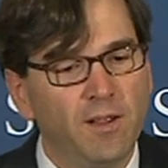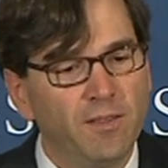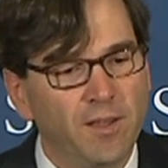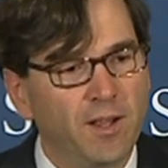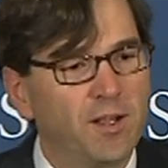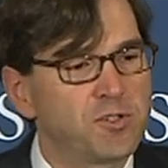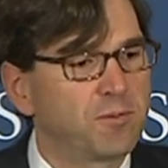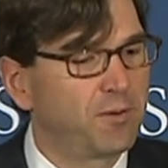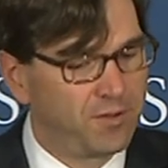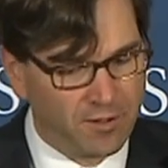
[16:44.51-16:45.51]
than
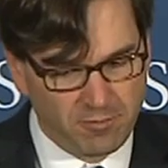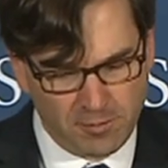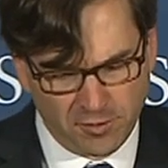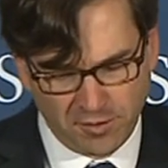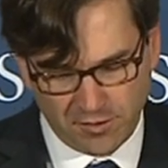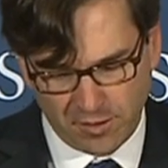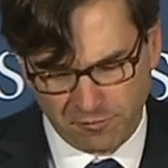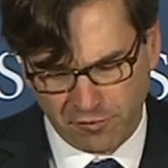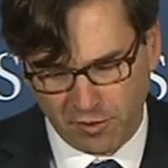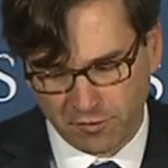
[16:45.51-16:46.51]
100% of people's income
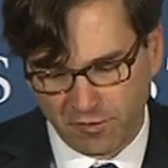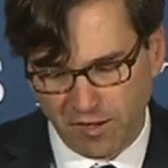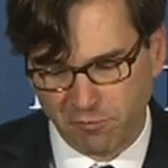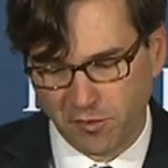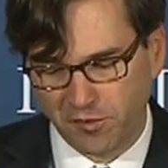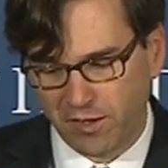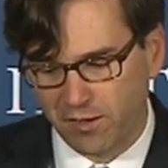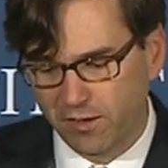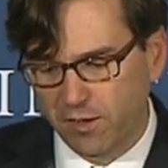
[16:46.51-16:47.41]
falling 5%.